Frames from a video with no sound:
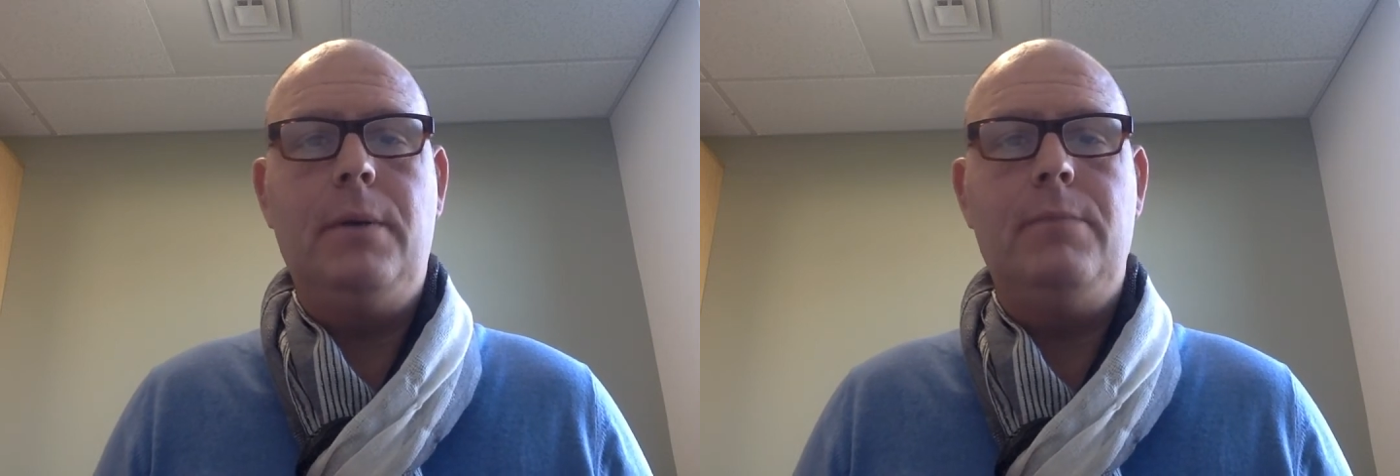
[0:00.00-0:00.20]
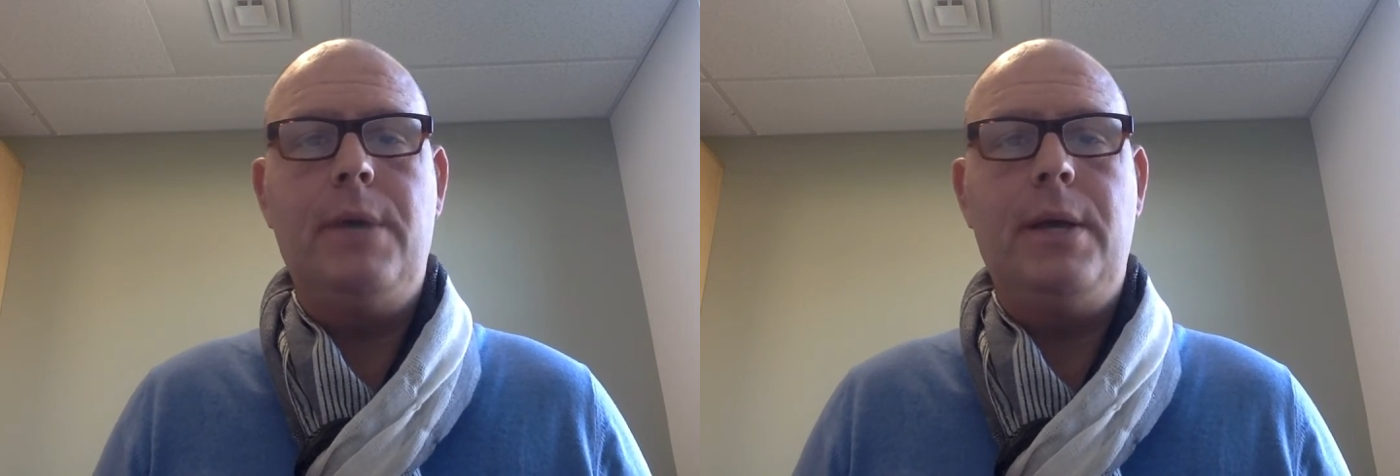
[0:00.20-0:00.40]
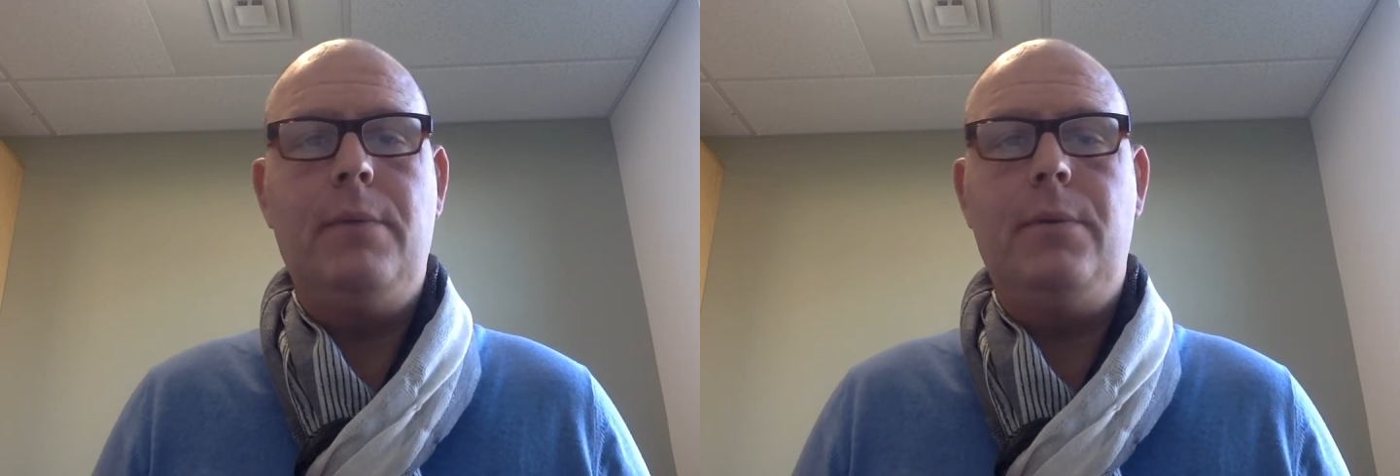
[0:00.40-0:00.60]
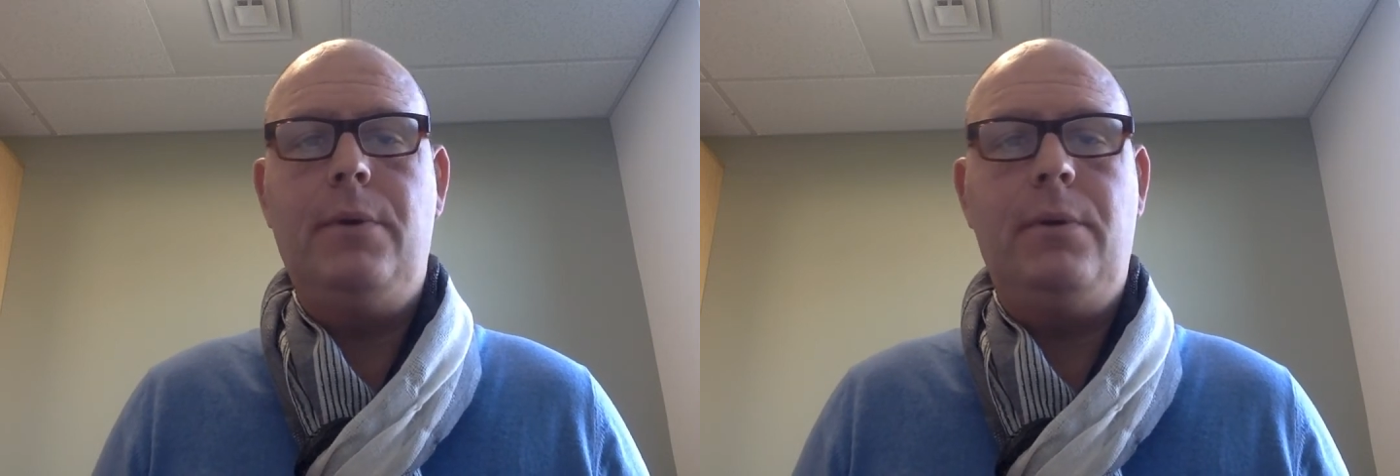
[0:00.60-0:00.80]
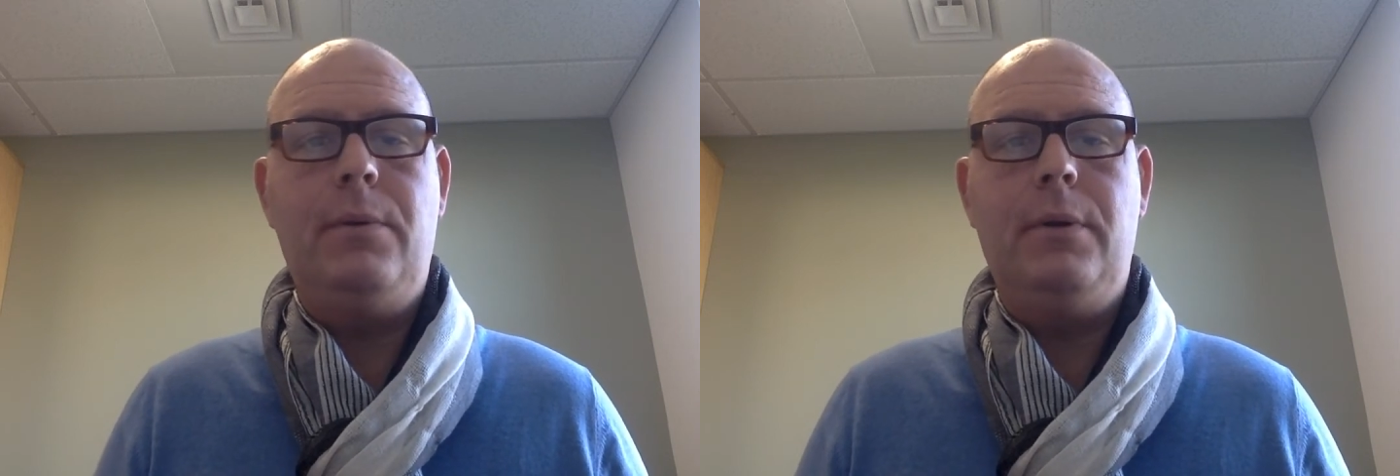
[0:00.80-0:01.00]
Bandit
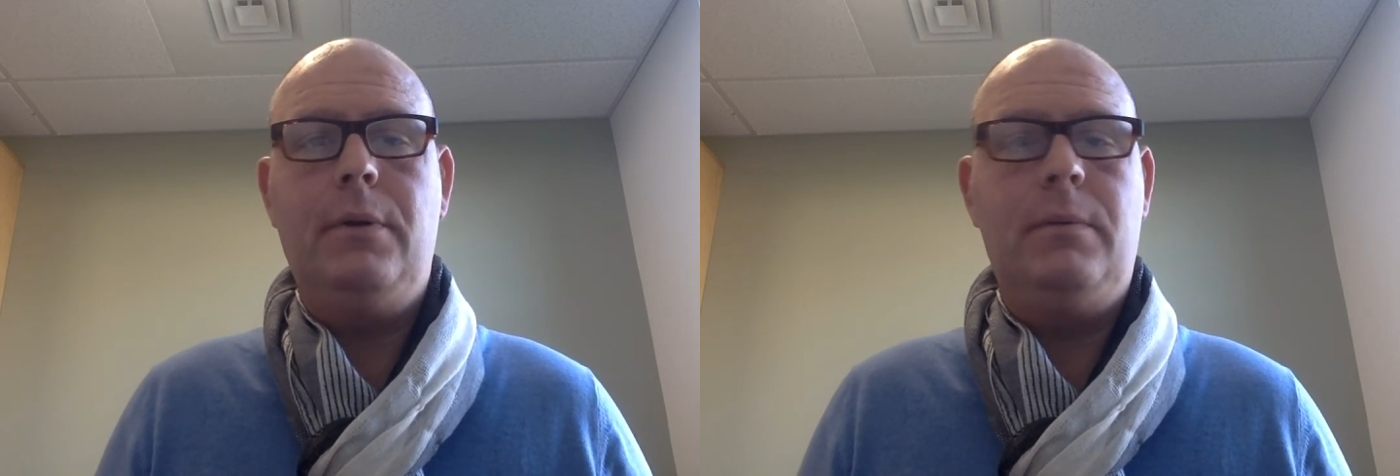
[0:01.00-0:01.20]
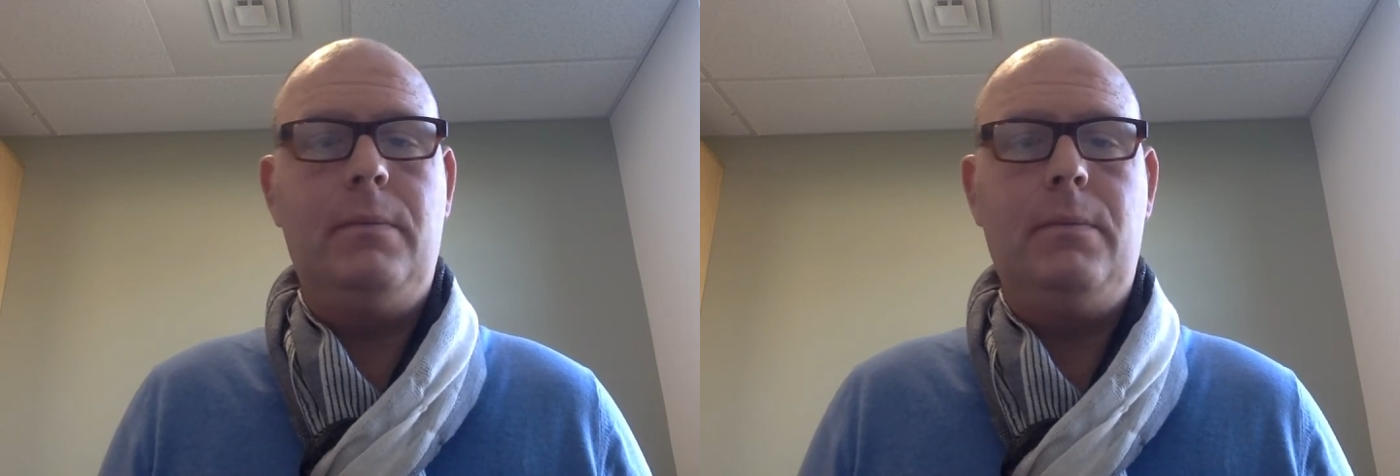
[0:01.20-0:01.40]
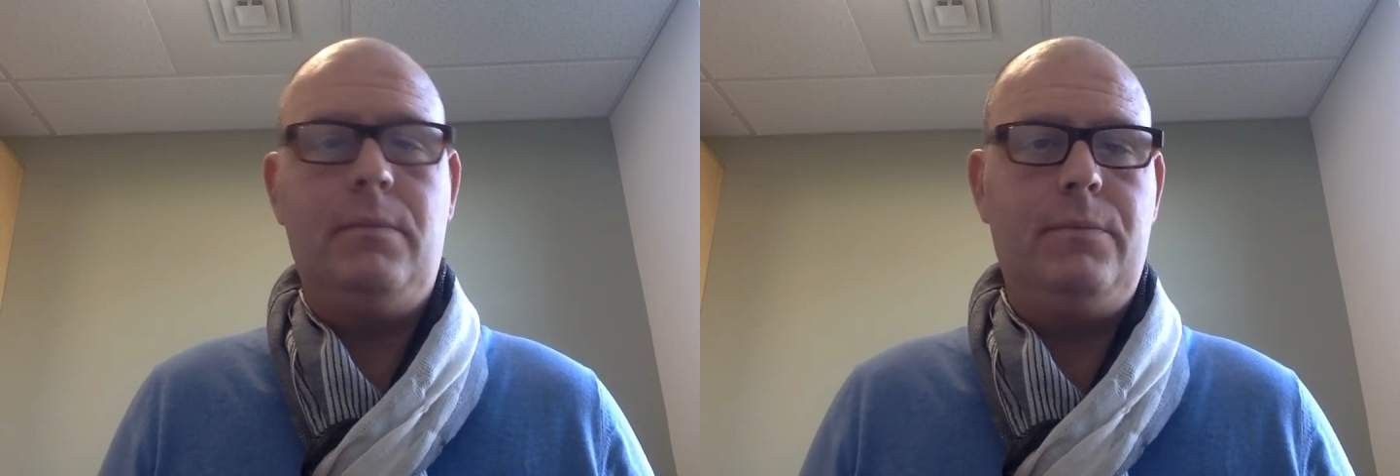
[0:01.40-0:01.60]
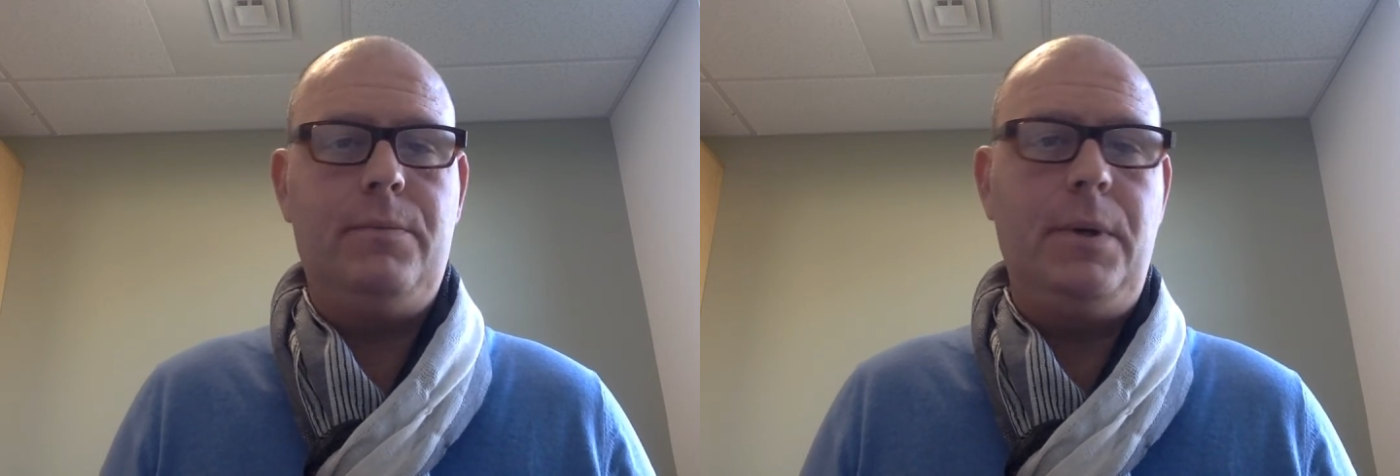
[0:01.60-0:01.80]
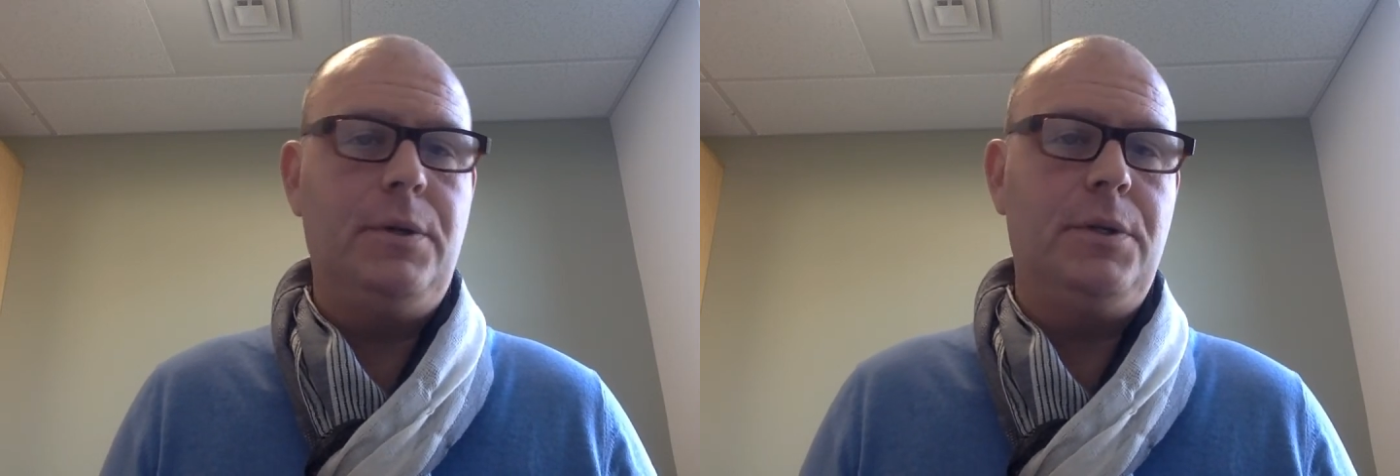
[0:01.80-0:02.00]
Moodle will
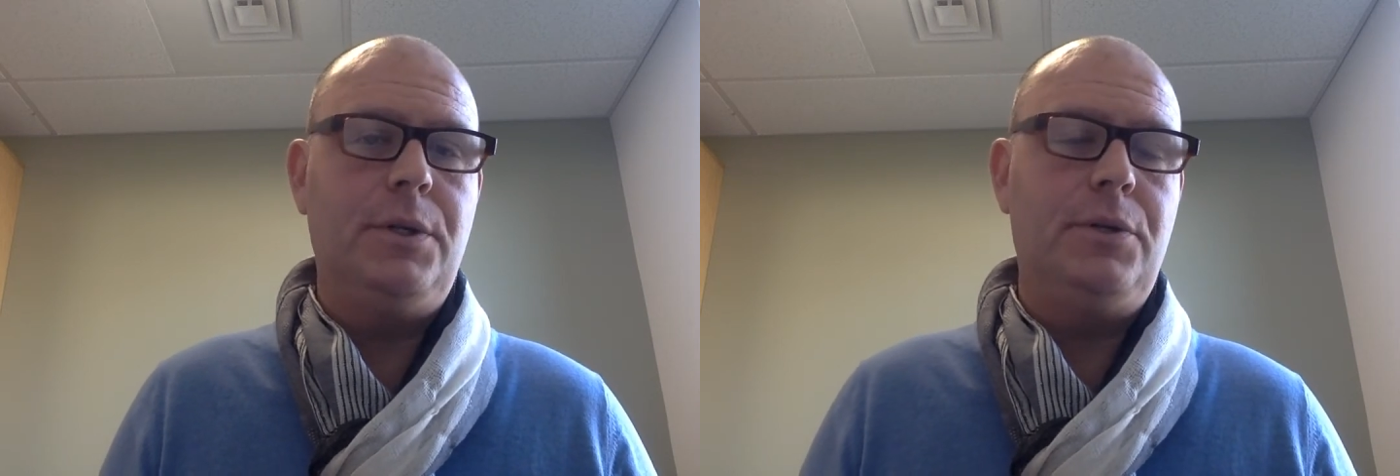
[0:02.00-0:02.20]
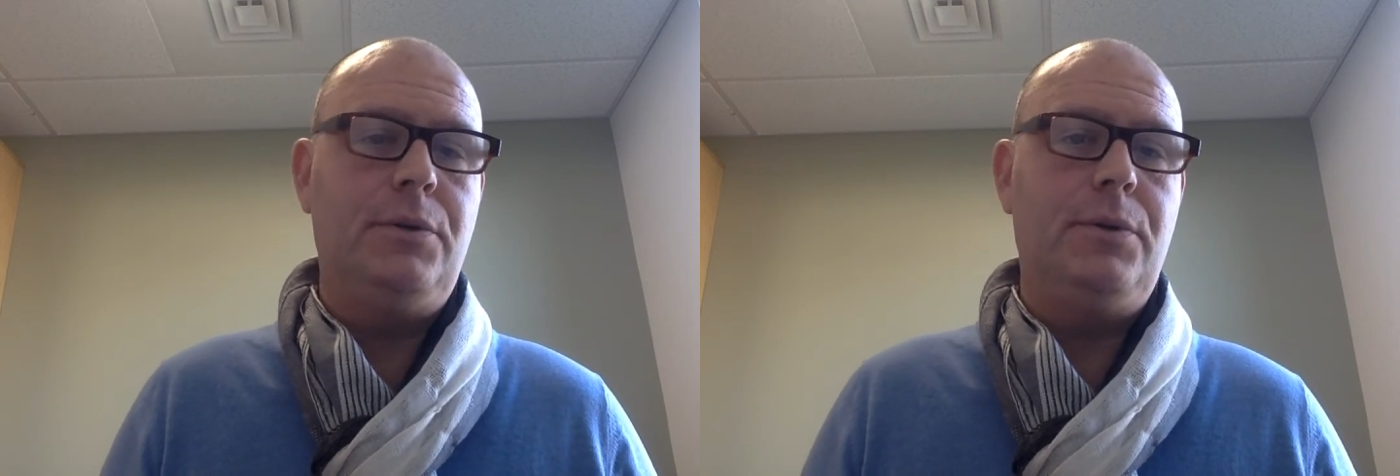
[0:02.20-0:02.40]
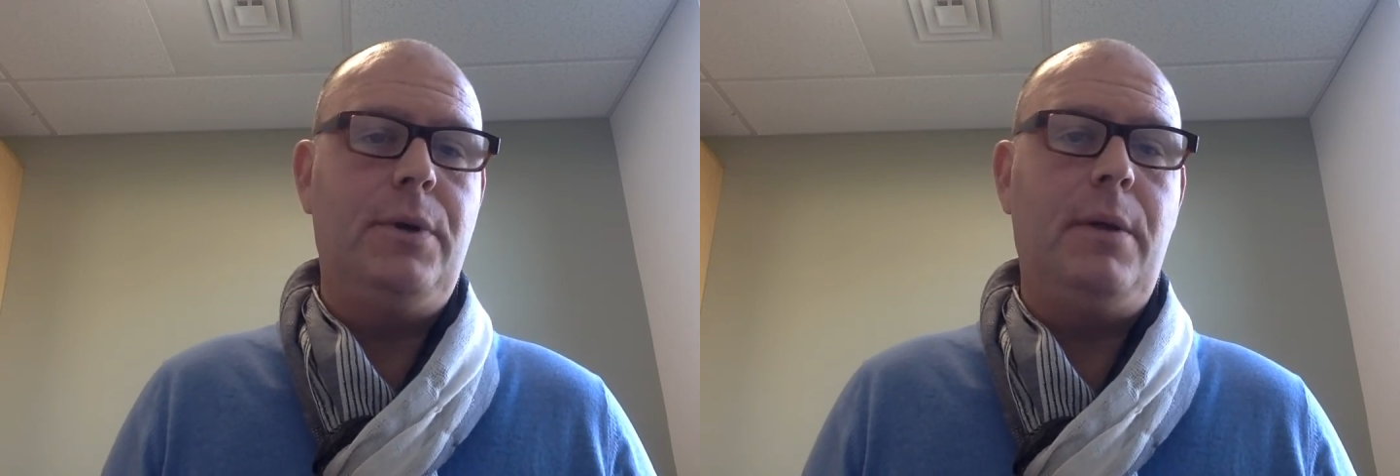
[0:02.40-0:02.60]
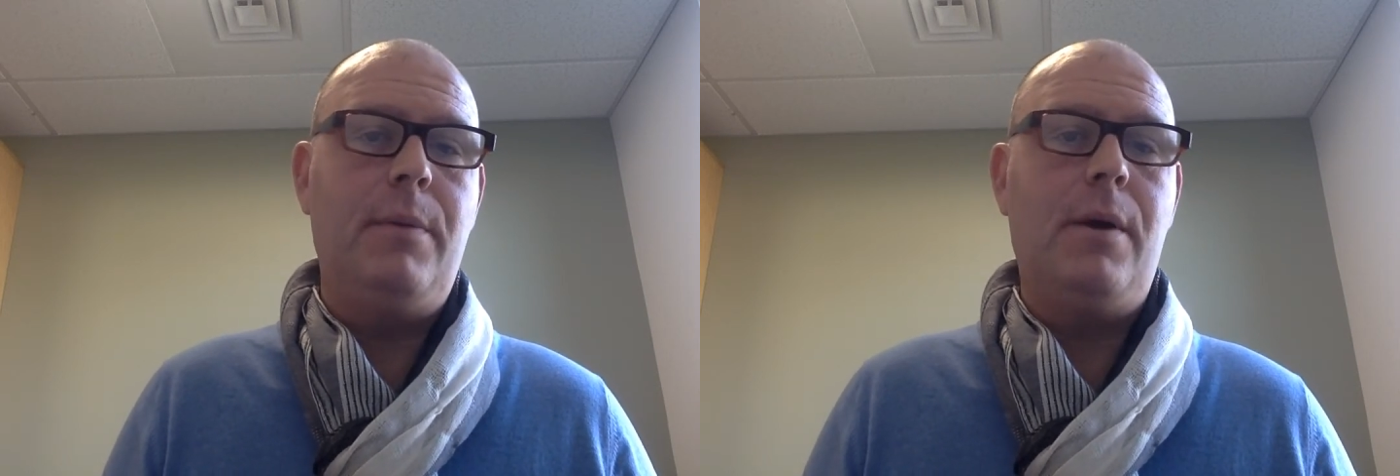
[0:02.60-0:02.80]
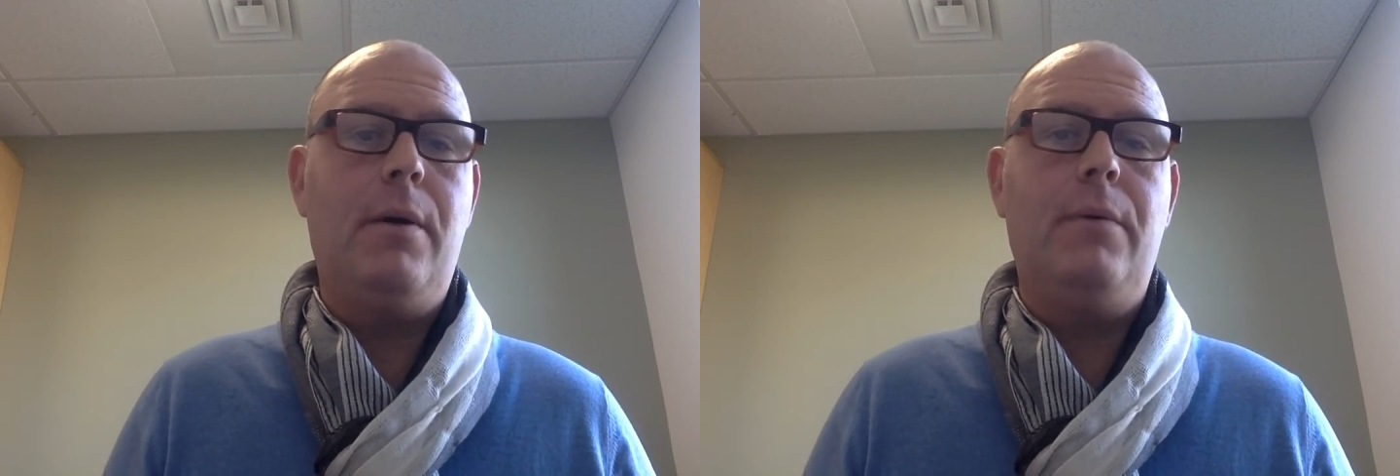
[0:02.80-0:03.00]
usually shoot you an
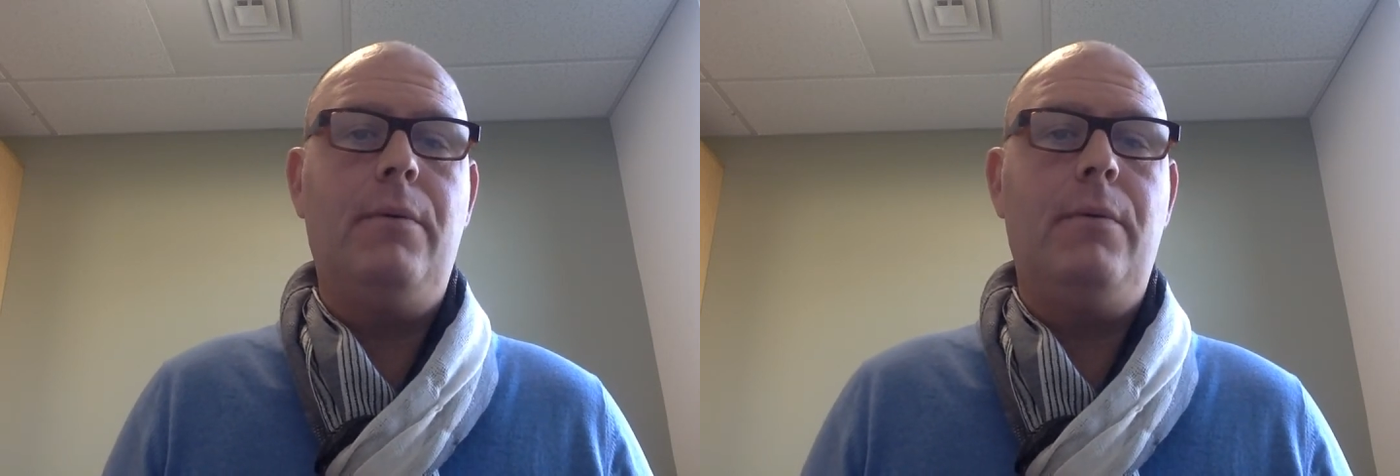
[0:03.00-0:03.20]
email